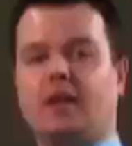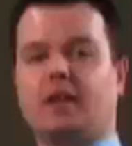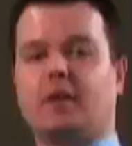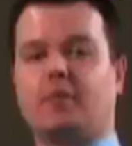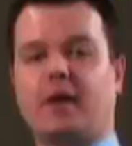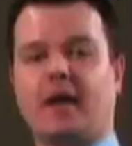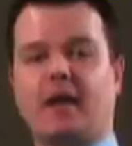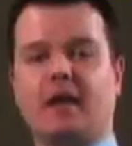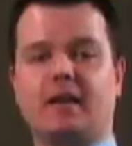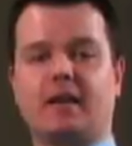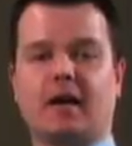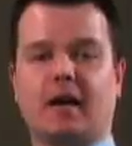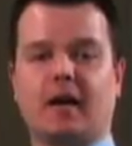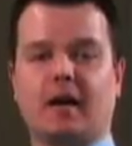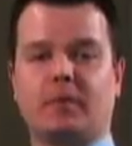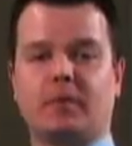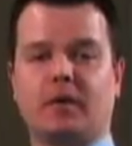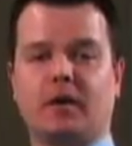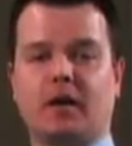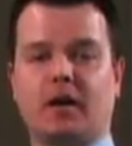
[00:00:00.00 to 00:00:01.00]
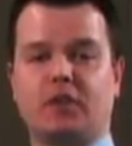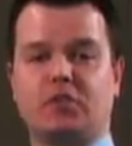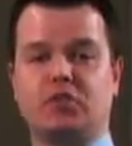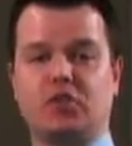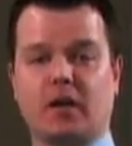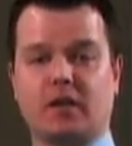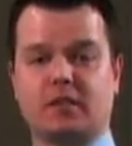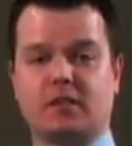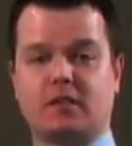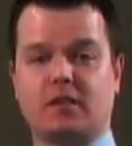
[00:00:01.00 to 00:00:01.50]
The pan knob
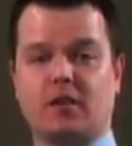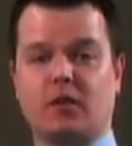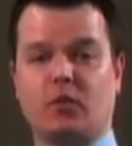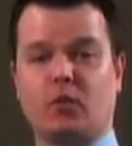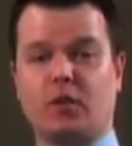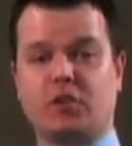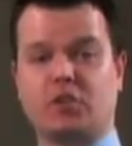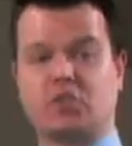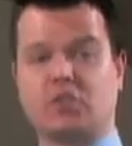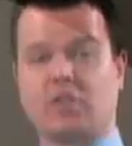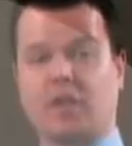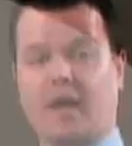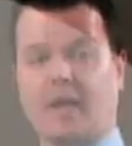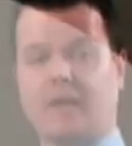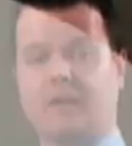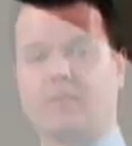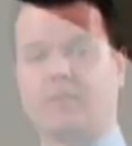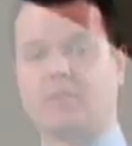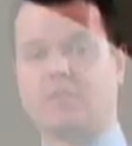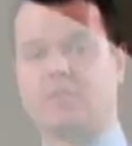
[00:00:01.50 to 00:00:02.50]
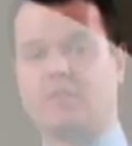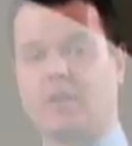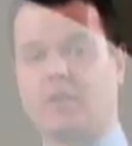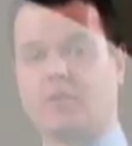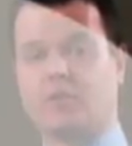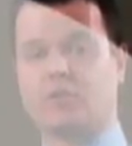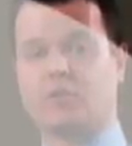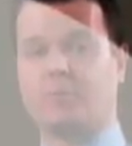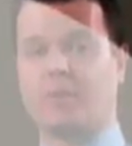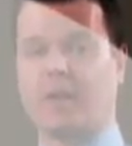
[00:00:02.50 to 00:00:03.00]
adjusts which side of the
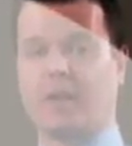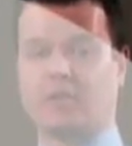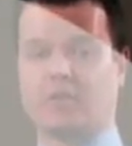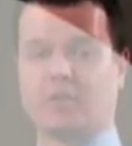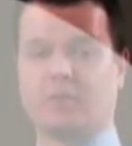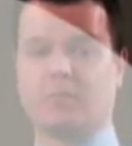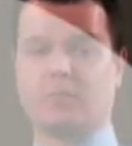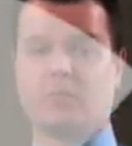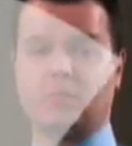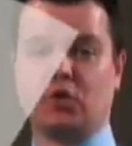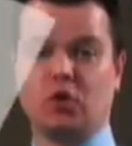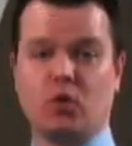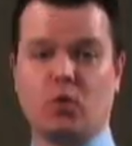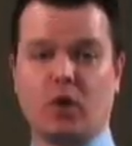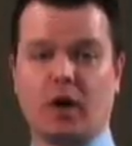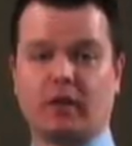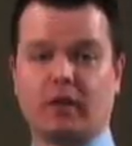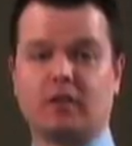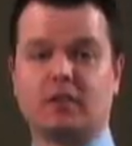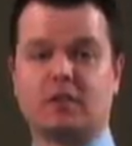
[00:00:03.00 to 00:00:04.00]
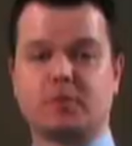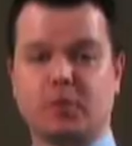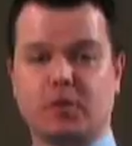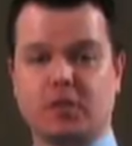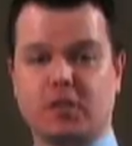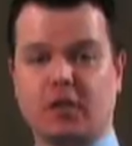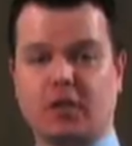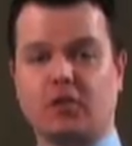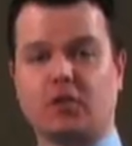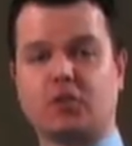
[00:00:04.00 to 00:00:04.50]
stereo spectrum you want this
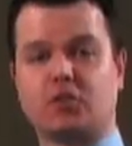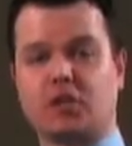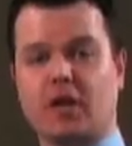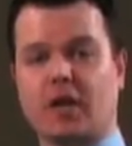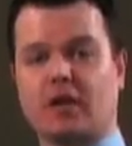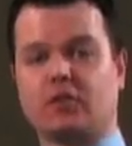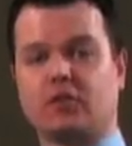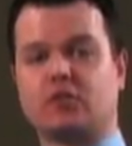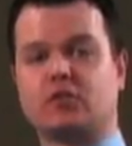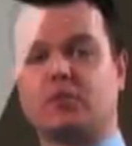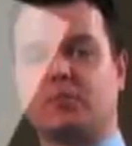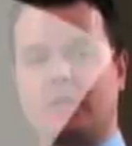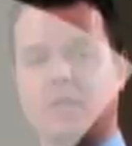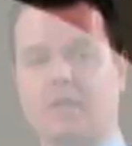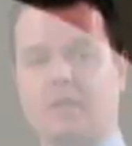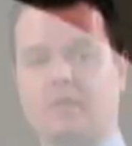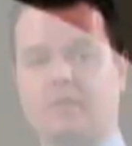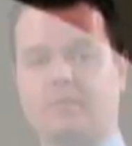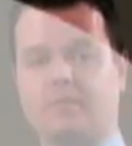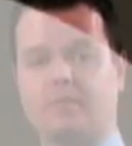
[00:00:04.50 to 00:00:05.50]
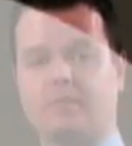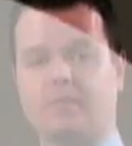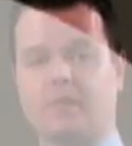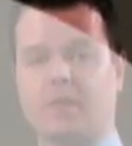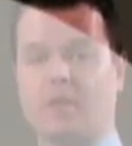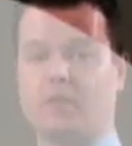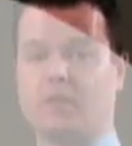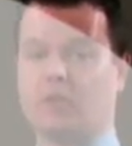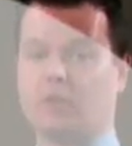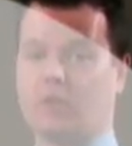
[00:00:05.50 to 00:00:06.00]
particular channel to be,
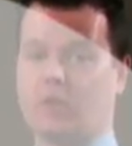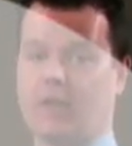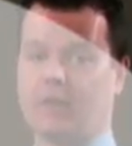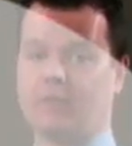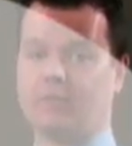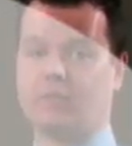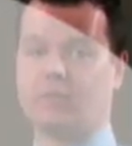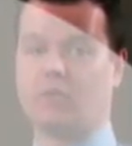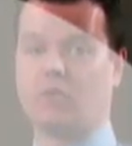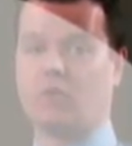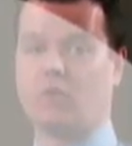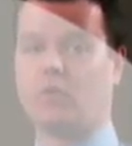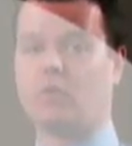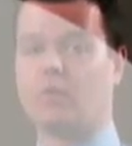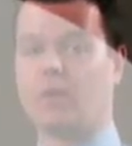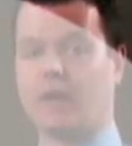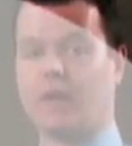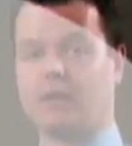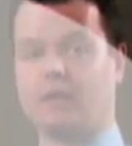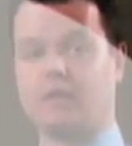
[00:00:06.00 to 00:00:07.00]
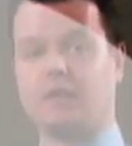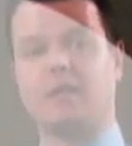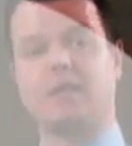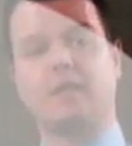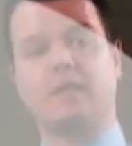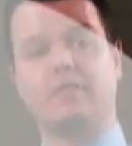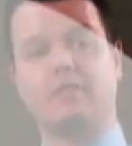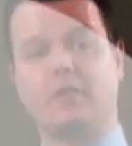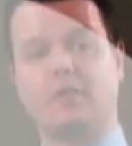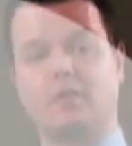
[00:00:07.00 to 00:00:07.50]
either left or right,
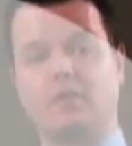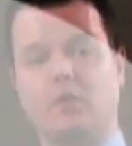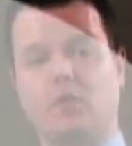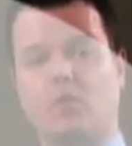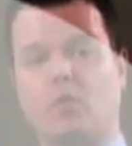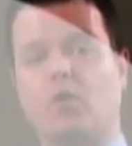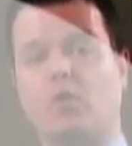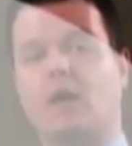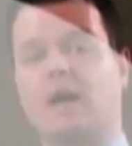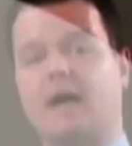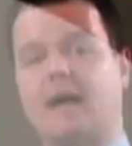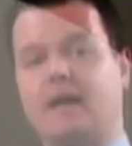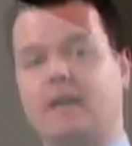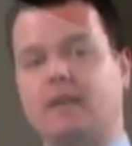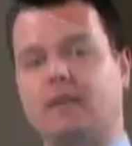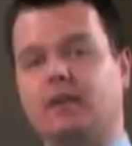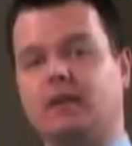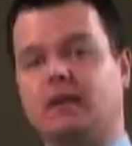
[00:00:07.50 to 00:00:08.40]
even or odd.